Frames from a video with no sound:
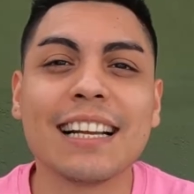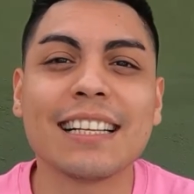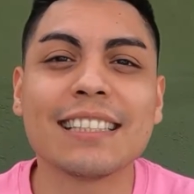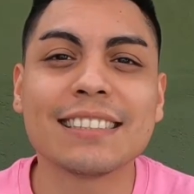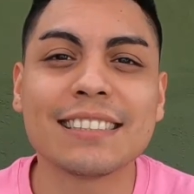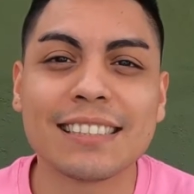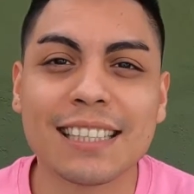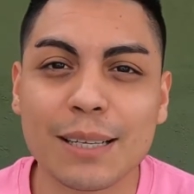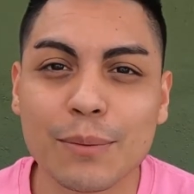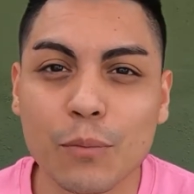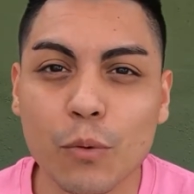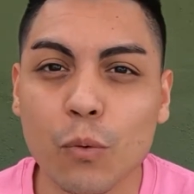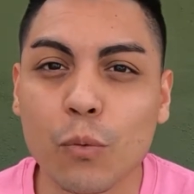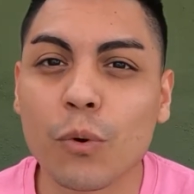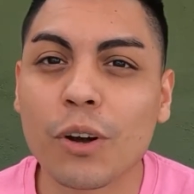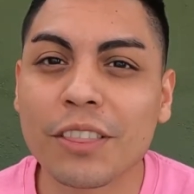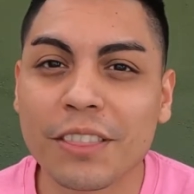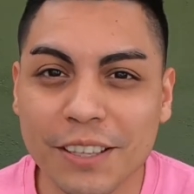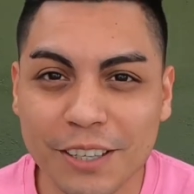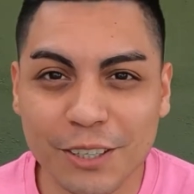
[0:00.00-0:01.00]
and ask them
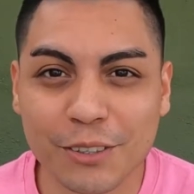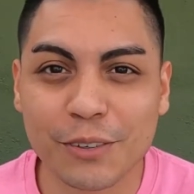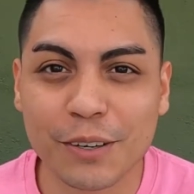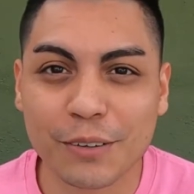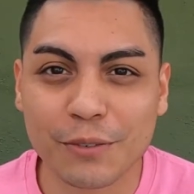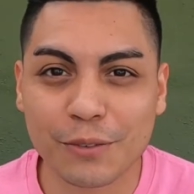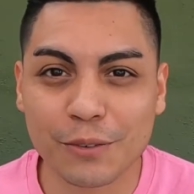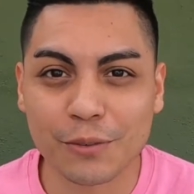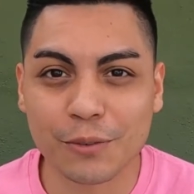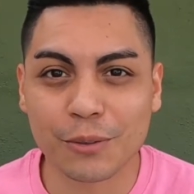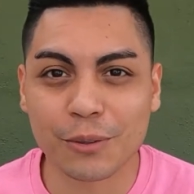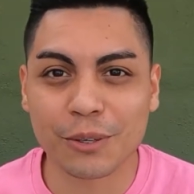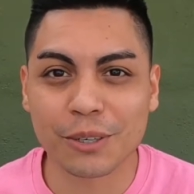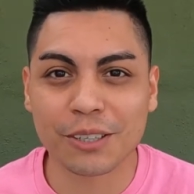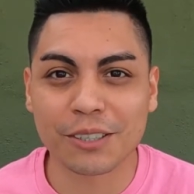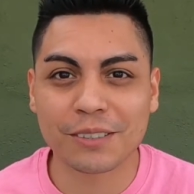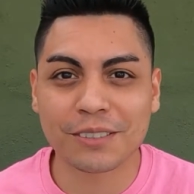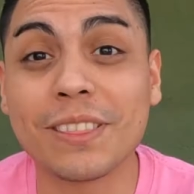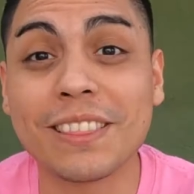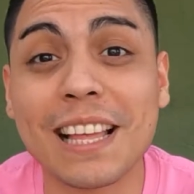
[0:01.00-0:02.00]
what they're grateful
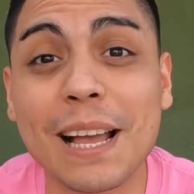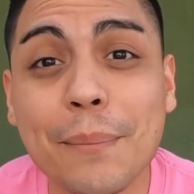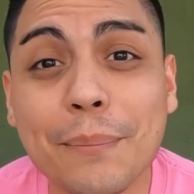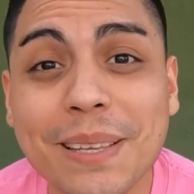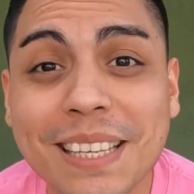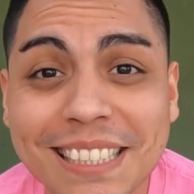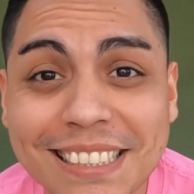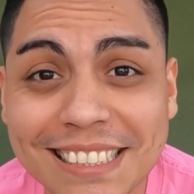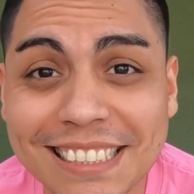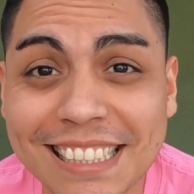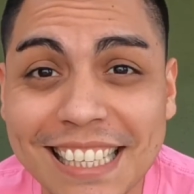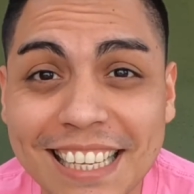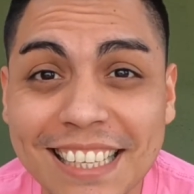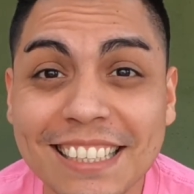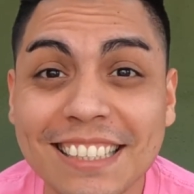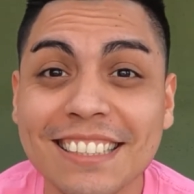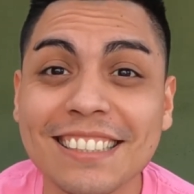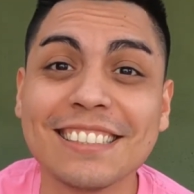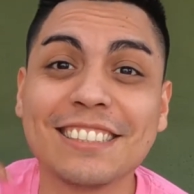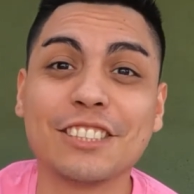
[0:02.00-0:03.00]
for. With that being
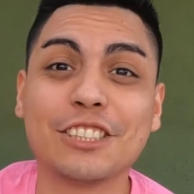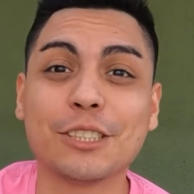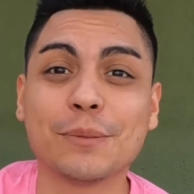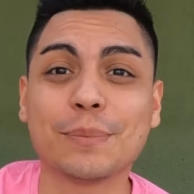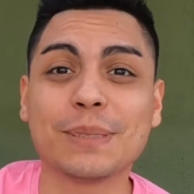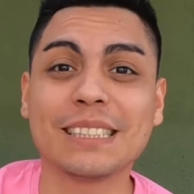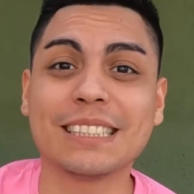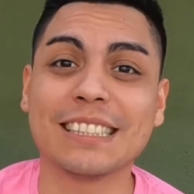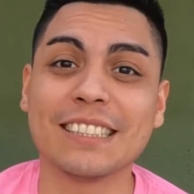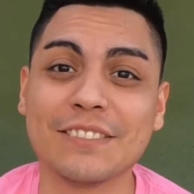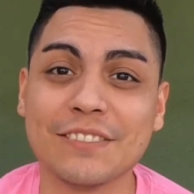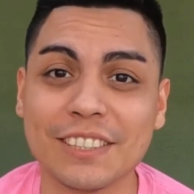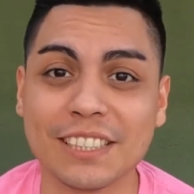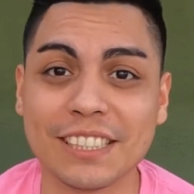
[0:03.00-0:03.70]
said, let's jump into the